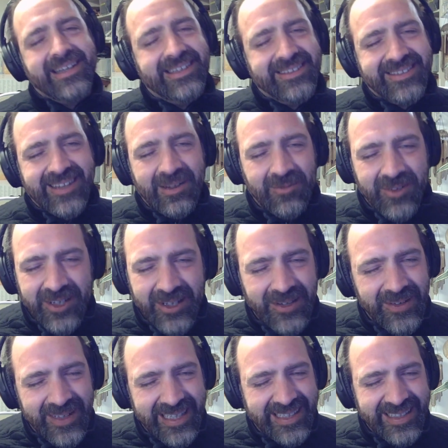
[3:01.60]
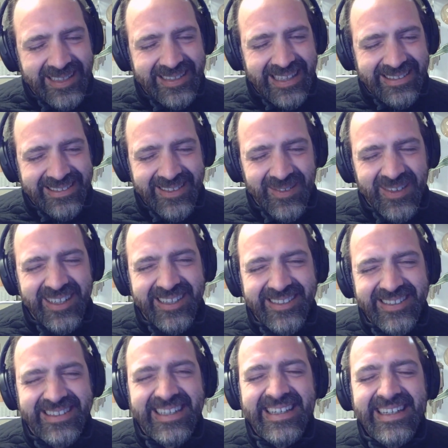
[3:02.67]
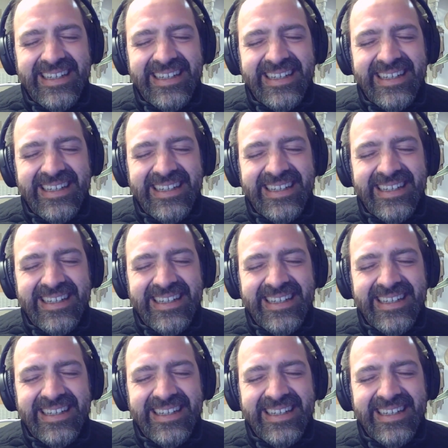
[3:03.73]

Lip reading: is done for you in the Tesla world.